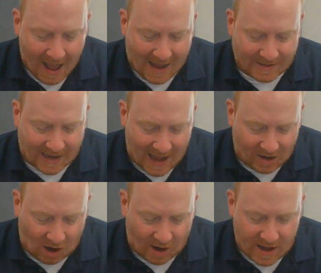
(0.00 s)
as
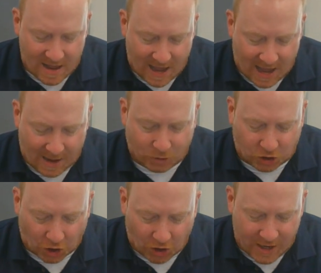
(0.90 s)
head-on he came,
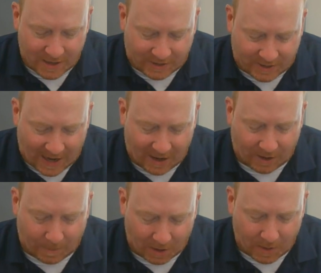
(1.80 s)
churning his
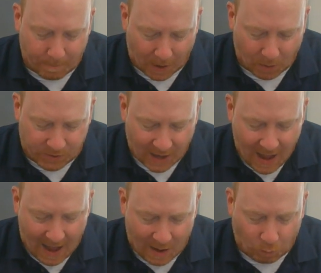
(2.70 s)
tail among the boats,
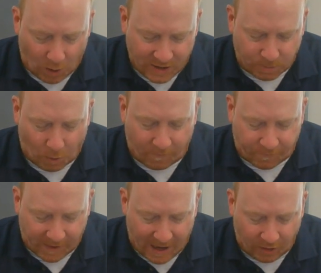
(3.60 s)
and once more
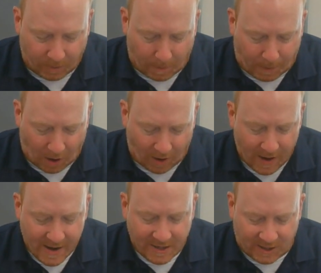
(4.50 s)
flailed them apart,
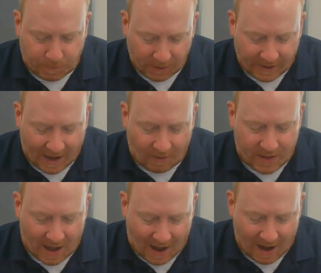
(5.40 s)
spilling out
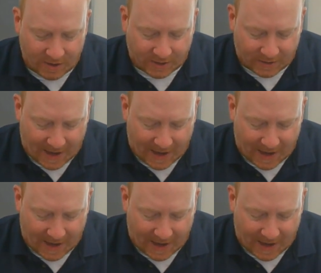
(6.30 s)
the irons and